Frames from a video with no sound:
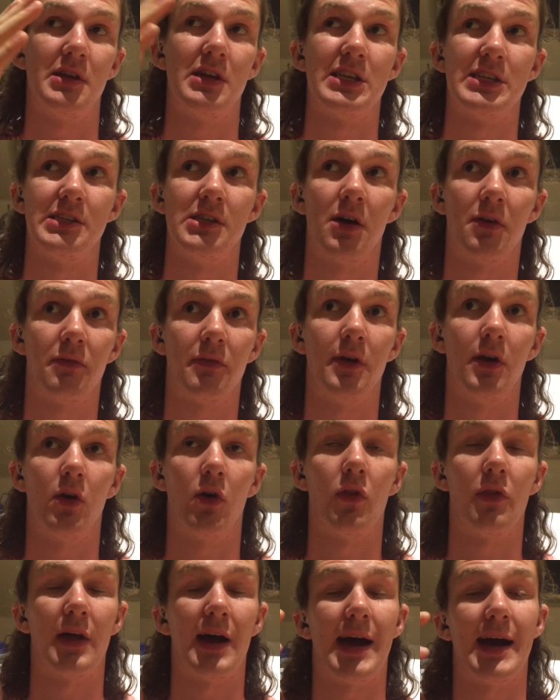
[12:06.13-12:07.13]
there's nothing
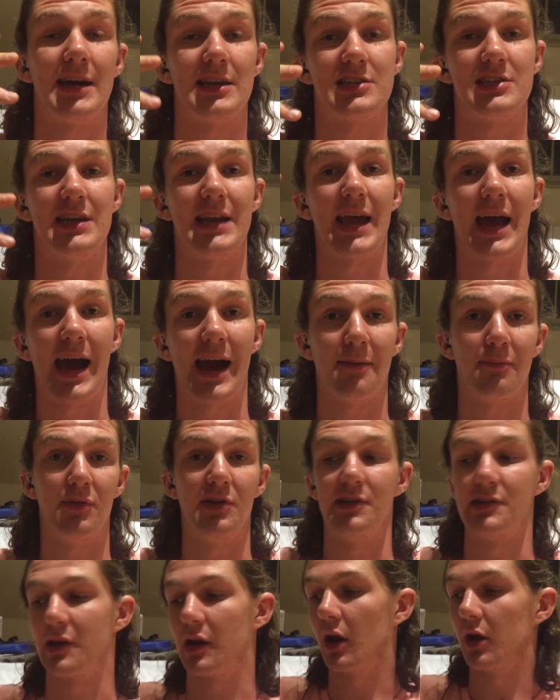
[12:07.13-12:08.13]
on that actually
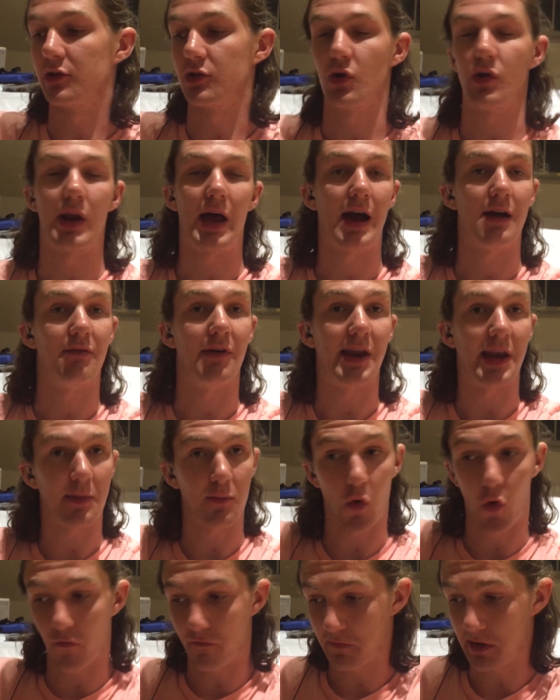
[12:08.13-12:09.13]
happened, and I don't have any
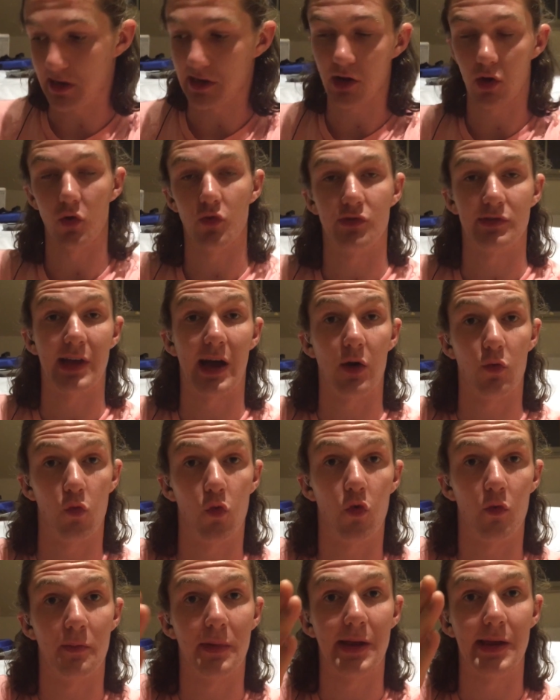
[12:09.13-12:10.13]
more videos that
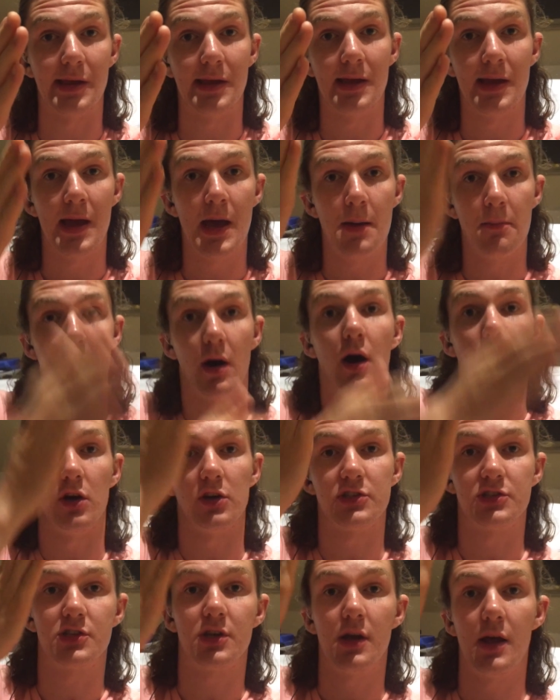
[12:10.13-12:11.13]
will be
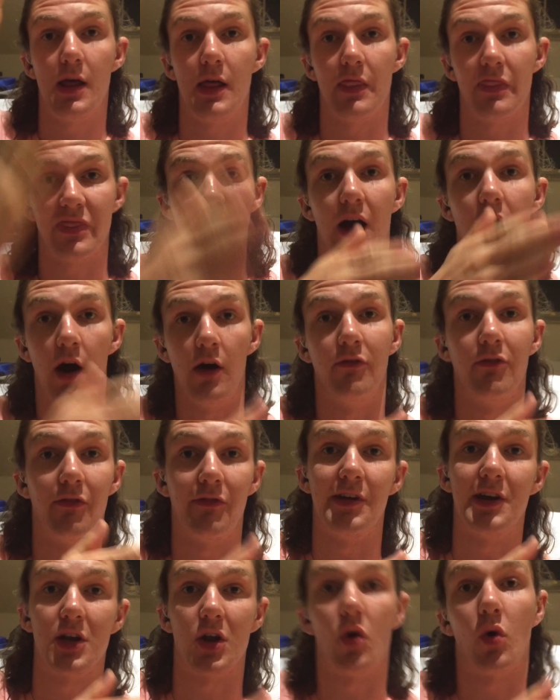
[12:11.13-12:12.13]
past that other
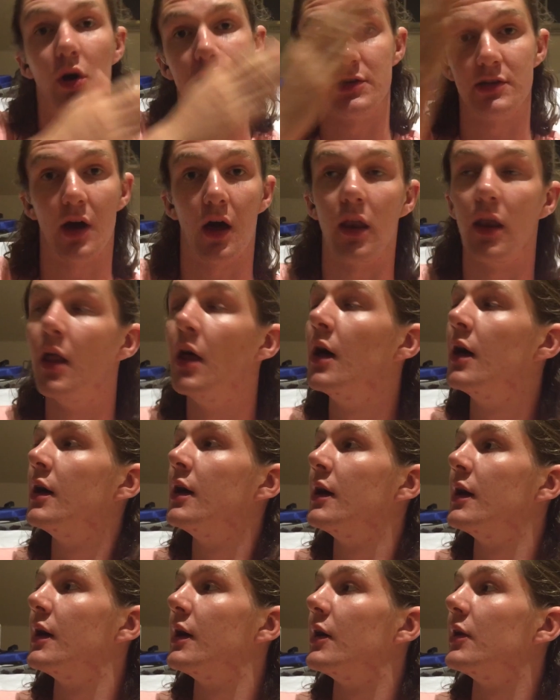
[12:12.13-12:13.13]
video I done.
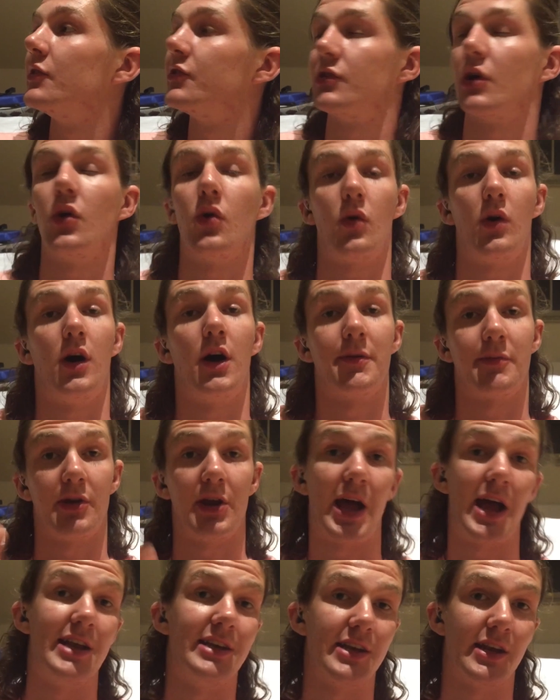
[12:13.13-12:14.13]
So I'm
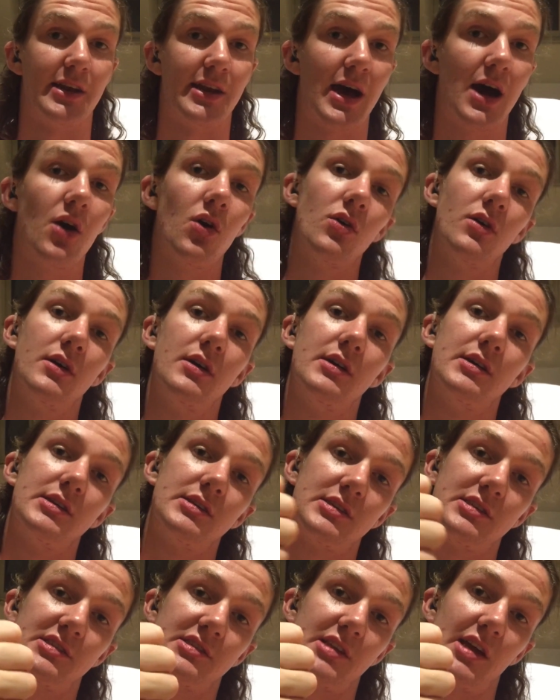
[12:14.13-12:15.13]
going to end it now.
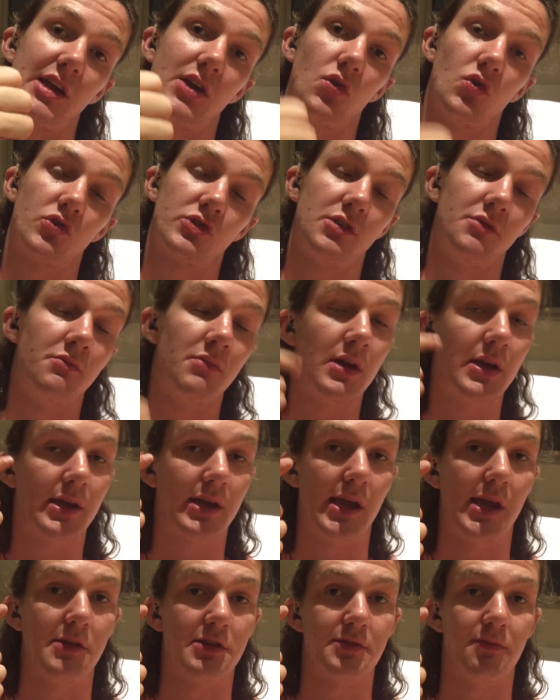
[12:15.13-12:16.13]
Stay awesome,
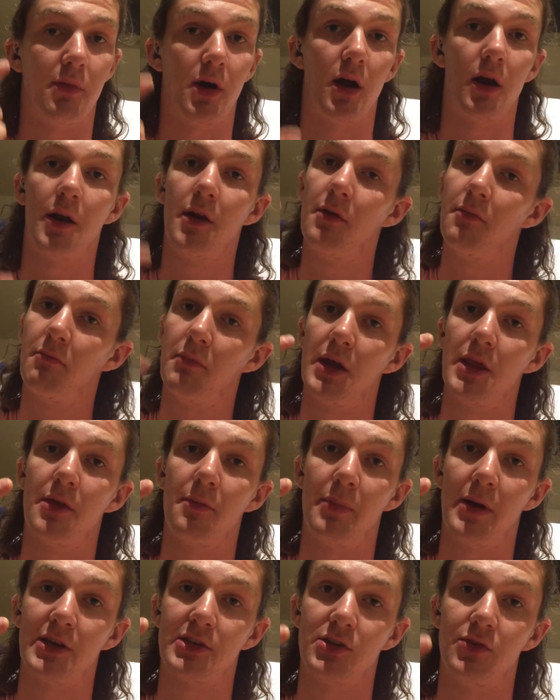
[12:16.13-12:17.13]
keep smiling, make the
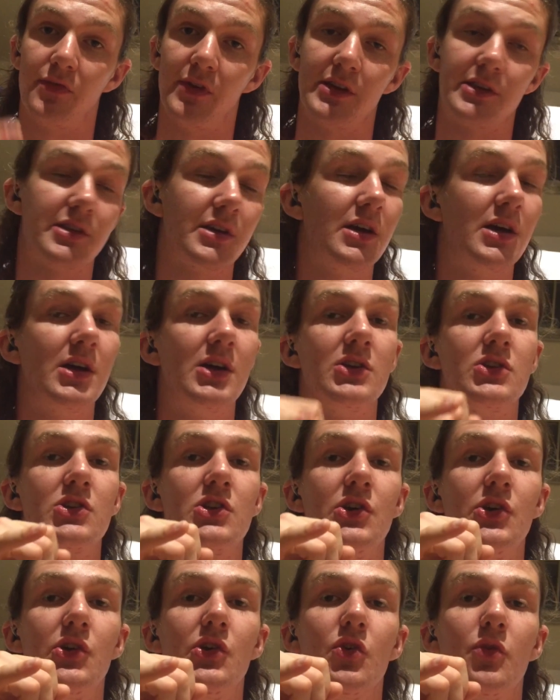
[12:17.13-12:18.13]
best of it.
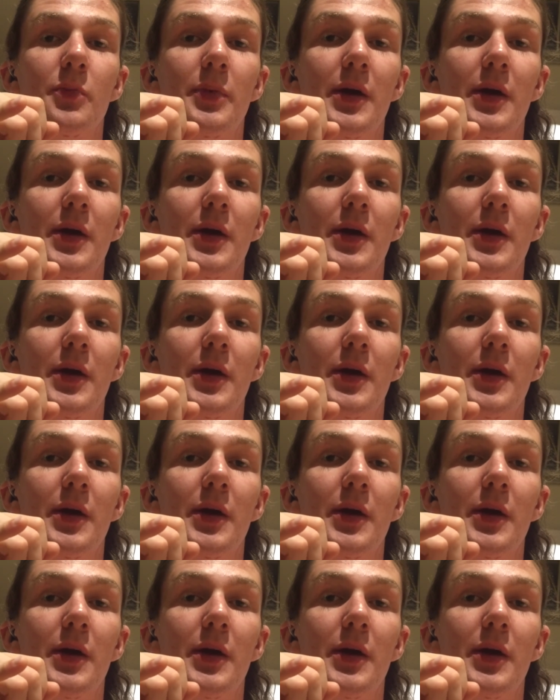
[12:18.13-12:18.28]
Toodle